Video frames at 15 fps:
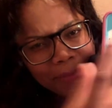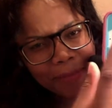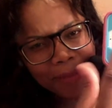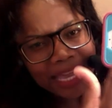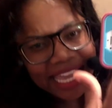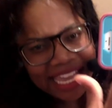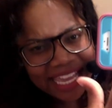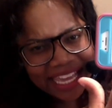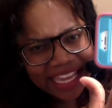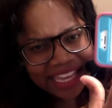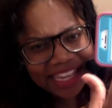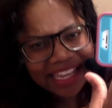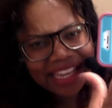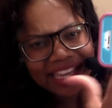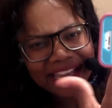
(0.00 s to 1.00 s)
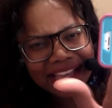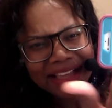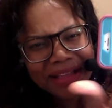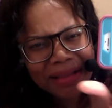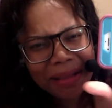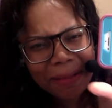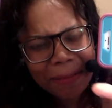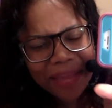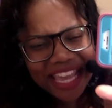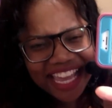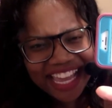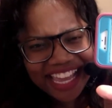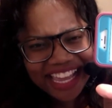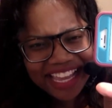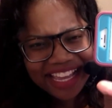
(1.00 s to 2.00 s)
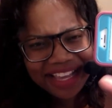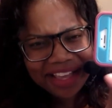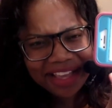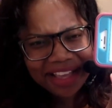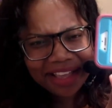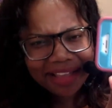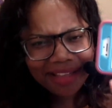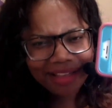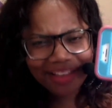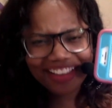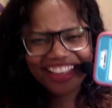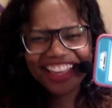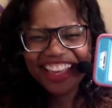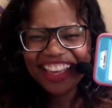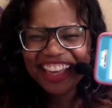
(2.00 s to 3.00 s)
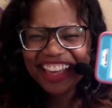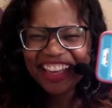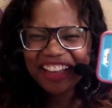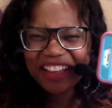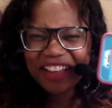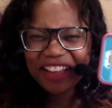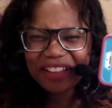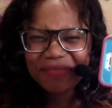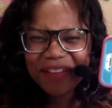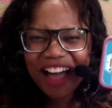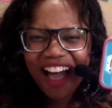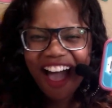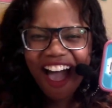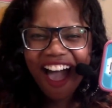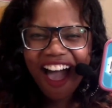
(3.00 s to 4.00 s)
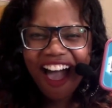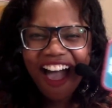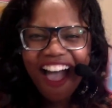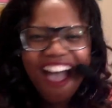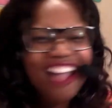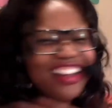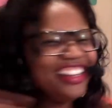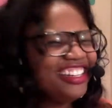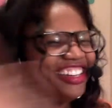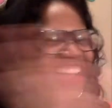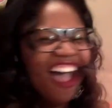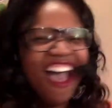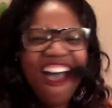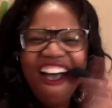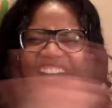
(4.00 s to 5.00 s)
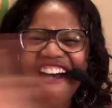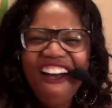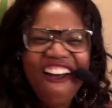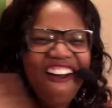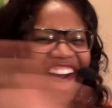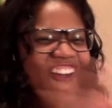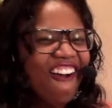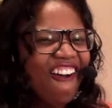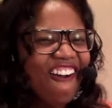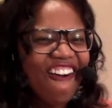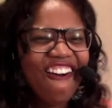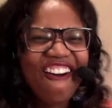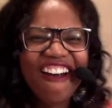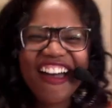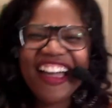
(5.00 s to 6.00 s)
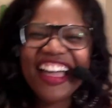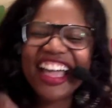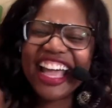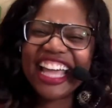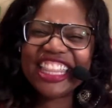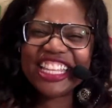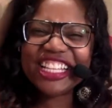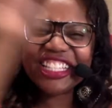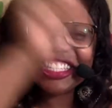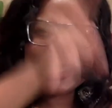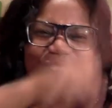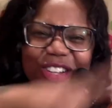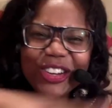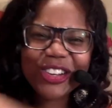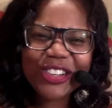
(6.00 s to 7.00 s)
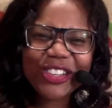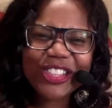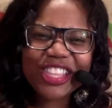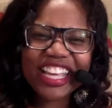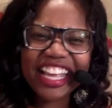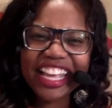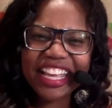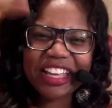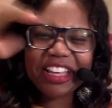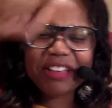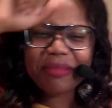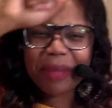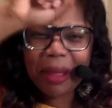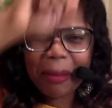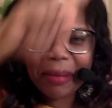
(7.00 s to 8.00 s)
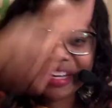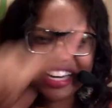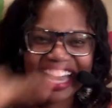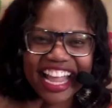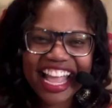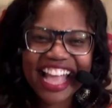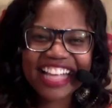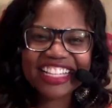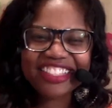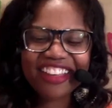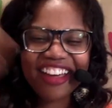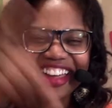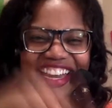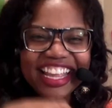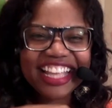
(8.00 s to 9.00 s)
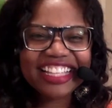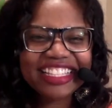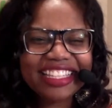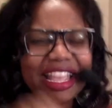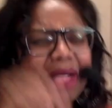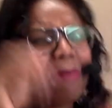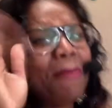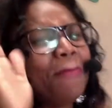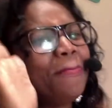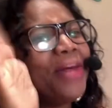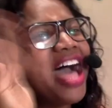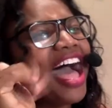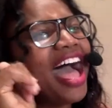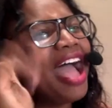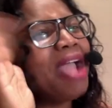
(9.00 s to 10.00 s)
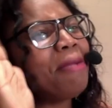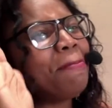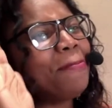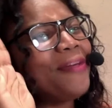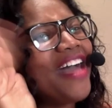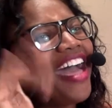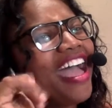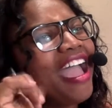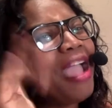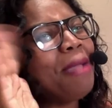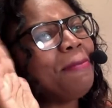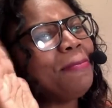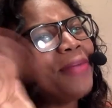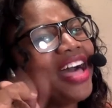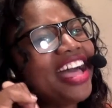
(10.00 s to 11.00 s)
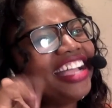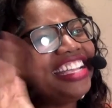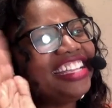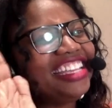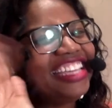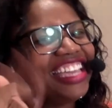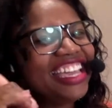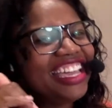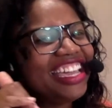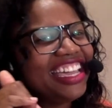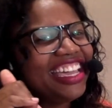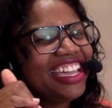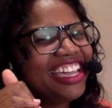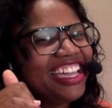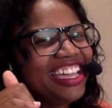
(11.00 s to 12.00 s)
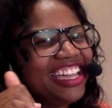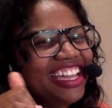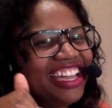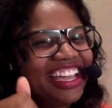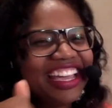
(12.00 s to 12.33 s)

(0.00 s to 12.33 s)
P, P, M, no! And then circle the M, put an X on it, and say, bye, bye, monkey.